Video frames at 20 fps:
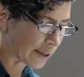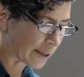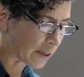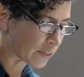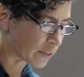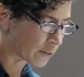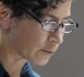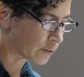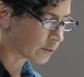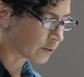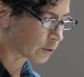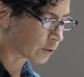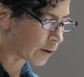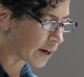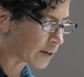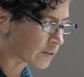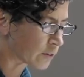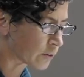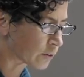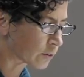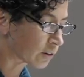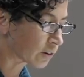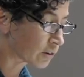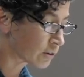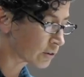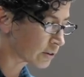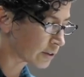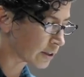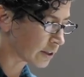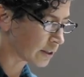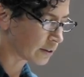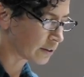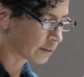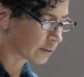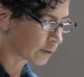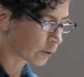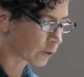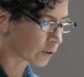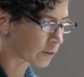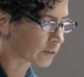gathered greater scrutiny
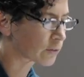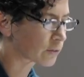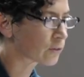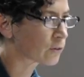on its